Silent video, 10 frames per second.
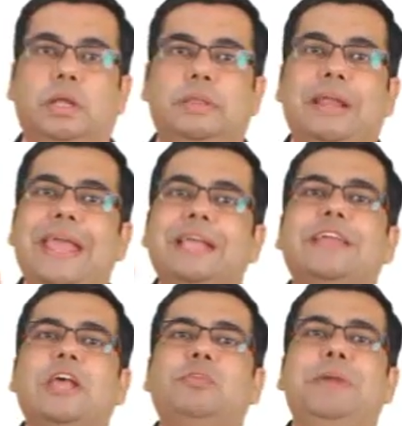The next
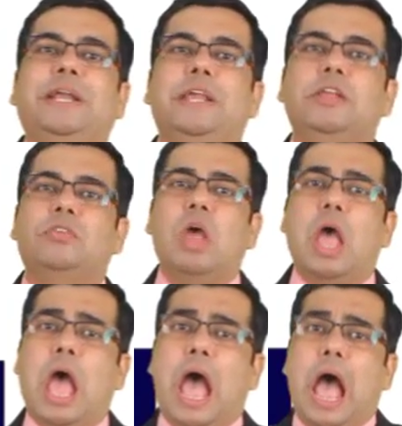aspect
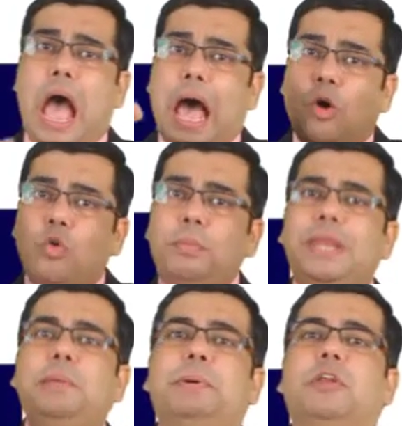is how
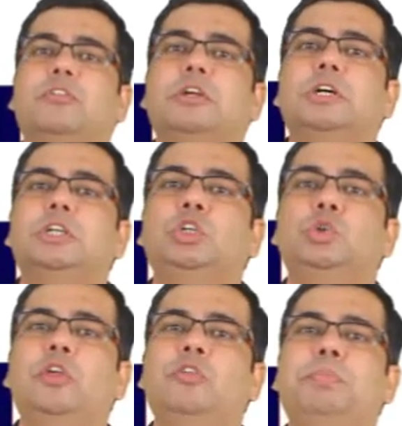many persons
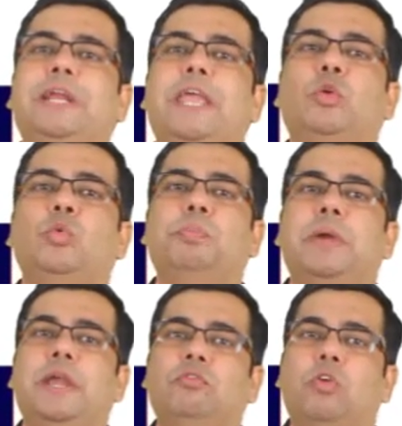should inspect the
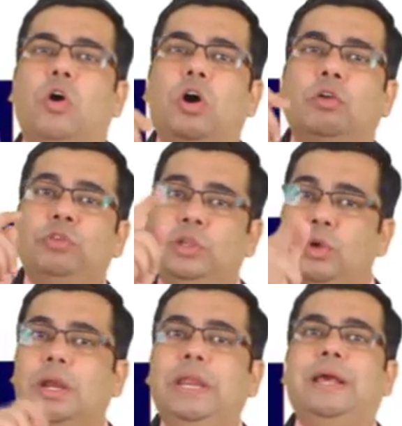equipment for
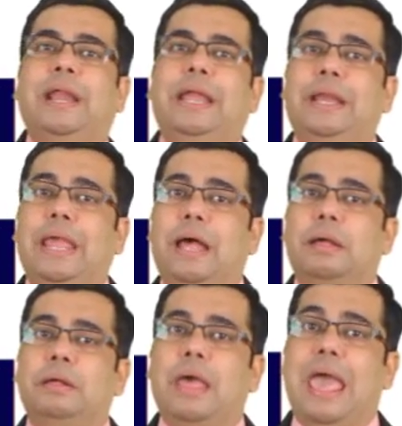visual cleaning
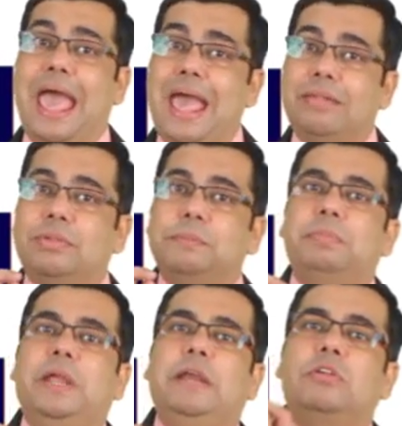criteria,
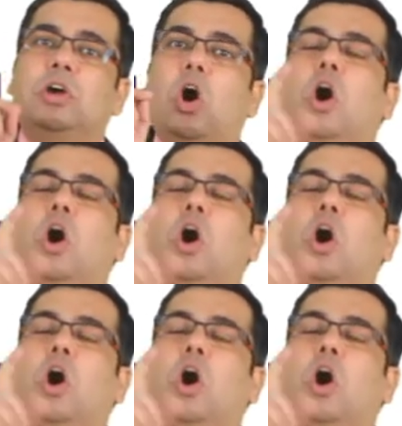as it is an